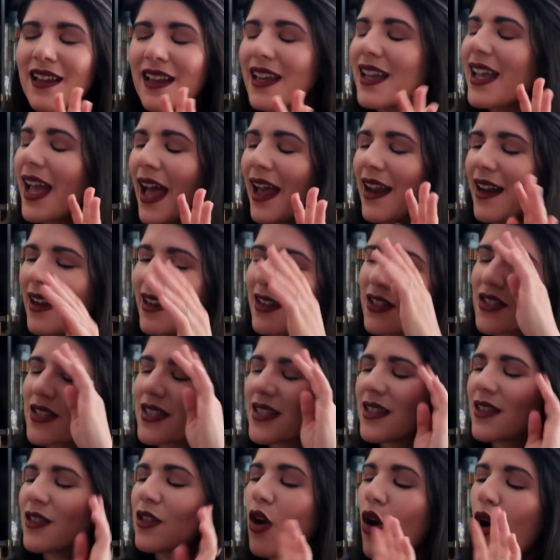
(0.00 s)
Again, just
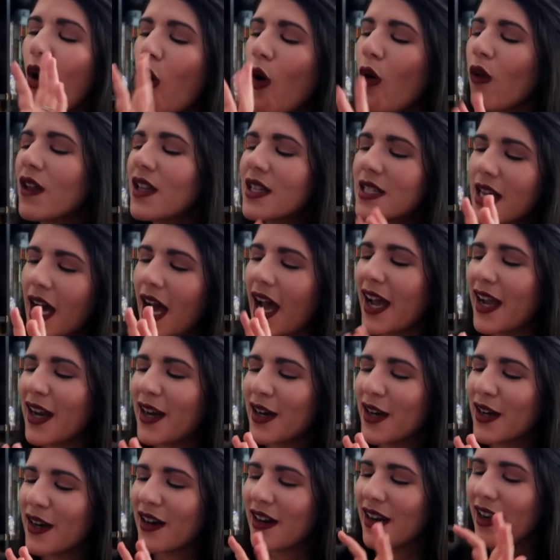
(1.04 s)
the whole
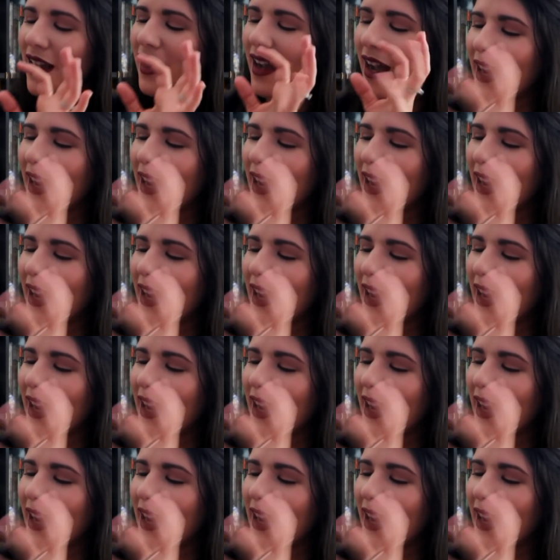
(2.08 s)
entire